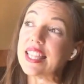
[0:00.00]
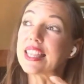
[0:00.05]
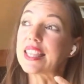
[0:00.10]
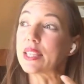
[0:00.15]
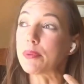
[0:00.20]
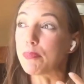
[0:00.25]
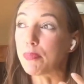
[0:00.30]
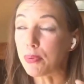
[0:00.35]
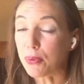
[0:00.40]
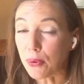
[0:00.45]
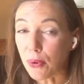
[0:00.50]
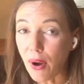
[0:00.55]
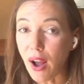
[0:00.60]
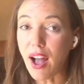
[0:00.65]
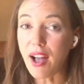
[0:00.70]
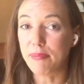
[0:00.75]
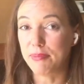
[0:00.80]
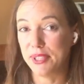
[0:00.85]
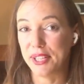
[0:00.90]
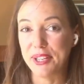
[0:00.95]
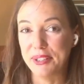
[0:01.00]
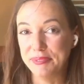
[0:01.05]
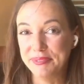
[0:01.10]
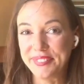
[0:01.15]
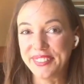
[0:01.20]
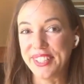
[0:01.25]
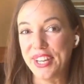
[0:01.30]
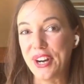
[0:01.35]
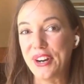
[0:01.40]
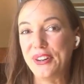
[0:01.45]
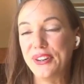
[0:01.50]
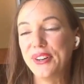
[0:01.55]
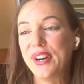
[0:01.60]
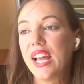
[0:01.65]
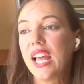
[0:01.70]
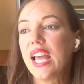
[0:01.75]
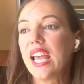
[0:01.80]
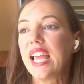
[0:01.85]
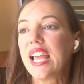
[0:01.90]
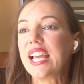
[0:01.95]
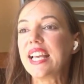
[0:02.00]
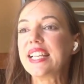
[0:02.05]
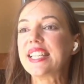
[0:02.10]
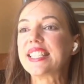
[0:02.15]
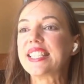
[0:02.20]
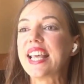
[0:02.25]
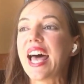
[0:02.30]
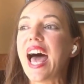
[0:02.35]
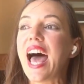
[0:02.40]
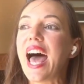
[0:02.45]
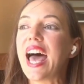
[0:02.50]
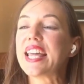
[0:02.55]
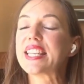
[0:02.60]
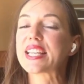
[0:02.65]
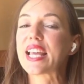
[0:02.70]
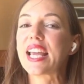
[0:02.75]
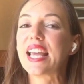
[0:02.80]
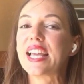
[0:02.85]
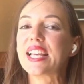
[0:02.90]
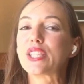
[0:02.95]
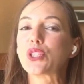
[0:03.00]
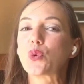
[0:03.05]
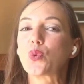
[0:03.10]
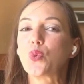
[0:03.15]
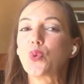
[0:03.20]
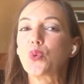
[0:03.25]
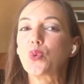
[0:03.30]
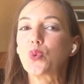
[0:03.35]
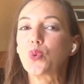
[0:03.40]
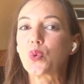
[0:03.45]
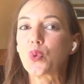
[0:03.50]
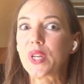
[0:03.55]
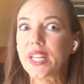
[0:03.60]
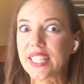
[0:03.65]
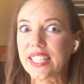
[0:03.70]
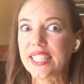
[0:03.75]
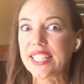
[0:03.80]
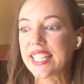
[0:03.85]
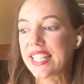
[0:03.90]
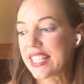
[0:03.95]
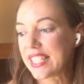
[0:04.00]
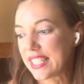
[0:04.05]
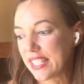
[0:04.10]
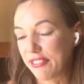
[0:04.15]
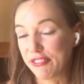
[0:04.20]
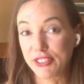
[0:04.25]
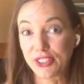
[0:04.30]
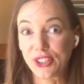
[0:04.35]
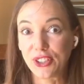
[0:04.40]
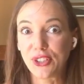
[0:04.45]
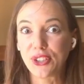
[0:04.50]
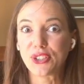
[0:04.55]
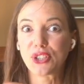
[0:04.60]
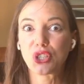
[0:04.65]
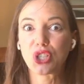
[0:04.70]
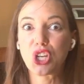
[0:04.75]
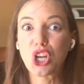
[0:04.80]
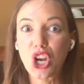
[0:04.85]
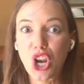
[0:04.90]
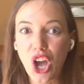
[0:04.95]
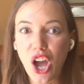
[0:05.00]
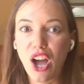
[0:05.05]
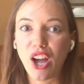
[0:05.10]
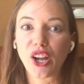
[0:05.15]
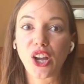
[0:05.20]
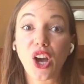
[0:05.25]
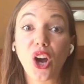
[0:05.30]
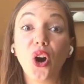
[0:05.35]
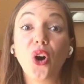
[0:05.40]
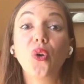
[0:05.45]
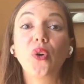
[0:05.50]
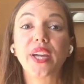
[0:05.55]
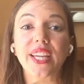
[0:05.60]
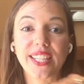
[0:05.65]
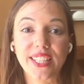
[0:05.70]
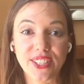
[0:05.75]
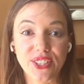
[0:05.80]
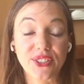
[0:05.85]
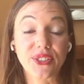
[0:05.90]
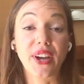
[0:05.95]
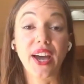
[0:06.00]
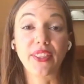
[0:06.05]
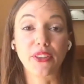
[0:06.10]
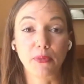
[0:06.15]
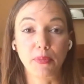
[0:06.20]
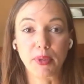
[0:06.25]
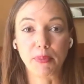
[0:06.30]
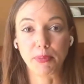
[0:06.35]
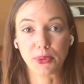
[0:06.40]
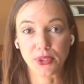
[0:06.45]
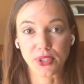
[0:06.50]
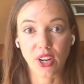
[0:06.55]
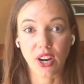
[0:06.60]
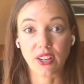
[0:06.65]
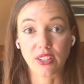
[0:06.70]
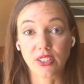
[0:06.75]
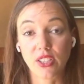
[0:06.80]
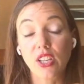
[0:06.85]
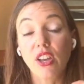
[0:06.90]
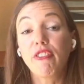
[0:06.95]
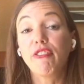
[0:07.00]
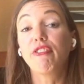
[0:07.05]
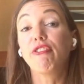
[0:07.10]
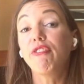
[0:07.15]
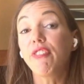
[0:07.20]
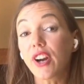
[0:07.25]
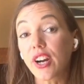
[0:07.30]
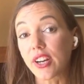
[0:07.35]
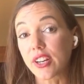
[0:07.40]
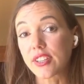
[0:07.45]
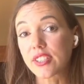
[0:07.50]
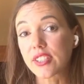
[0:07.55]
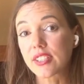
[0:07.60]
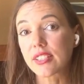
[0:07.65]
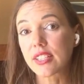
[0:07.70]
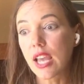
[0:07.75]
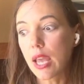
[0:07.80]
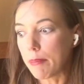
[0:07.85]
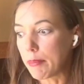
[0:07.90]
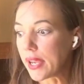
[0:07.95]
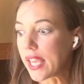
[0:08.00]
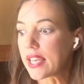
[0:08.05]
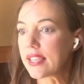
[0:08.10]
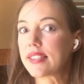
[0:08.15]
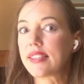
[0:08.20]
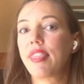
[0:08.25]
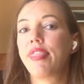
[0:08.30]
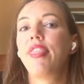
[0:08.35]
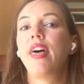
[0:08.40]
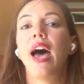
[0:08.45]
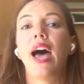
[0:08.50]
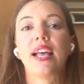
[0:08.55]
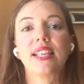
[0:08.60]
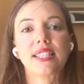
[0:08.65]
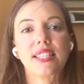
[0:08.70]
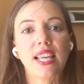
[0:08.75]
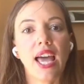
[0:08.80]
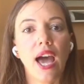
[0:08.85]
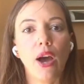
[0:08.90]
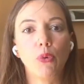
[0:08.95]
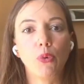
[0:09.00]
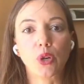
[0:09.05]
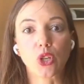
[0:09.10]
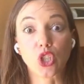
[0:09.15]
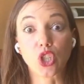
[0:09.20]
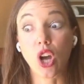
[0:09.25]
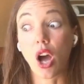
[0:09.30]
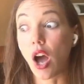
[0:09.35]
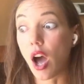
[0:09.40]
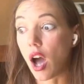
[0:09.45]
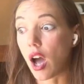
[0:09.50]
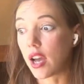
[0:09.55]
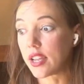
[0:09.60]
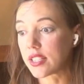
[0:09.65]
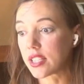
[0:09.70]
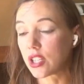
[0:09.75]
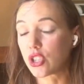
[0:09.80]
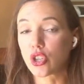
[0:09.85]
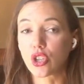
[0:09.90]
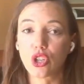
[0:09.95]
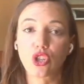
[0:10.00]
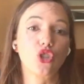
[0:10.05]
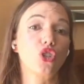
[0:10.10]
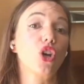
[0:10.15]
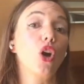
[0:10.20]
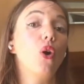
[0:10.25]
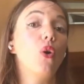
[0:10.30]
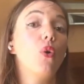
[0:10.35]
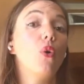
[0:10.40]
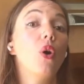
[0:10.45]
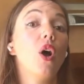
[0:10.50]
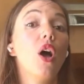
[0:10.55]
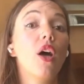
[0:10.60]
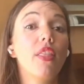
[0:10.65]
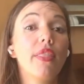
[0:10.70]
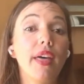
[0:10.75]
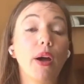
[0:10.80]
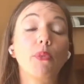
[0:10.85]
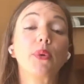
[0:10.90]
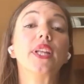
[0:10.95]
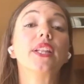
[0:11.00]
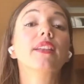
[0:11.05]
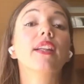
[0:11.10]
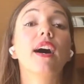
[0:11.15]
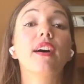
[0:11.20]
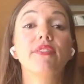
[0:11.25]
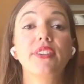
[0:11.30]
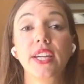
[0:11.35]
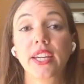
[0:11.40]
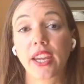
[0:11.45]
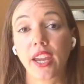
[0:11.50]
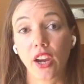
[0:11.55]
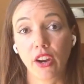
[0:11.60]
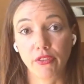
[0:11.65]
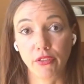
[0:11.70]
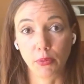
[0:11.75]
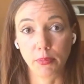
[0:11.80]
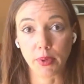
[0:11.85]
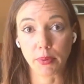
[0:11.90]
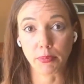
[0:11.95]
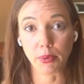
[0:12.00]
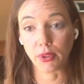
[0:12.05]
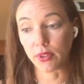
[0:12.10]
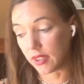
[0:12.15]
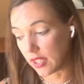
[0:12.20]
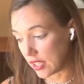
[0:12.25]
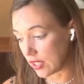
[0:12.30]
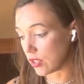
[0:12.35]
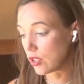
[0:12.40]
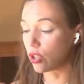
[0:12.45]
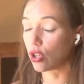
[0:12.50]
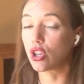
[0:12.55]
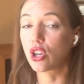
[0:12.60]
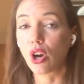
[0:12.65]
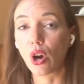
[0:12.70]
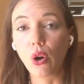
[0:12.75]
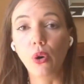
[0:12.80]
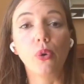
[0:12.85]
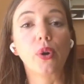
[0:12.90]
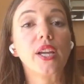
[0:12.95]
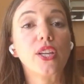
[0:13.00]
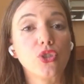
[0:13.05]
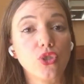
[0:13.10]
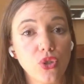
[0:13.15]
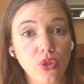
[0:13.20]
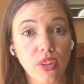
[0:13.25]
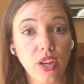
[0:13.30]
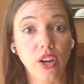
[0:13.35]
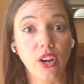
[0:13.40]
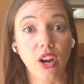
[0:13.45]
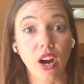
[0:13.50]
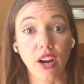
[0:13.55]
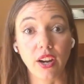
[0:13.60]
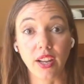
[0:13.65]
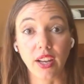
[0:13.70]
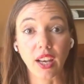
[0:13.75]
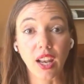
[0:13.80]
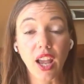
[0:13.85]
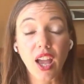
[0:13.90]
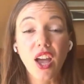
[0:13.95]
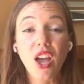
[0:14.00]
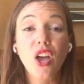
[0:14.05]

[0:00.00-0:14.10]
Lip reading: The problem, though, is that it's really difficult to not go into other people's gardens. First, because that's how we're taught to show that we love and care for people, is to go into their garden.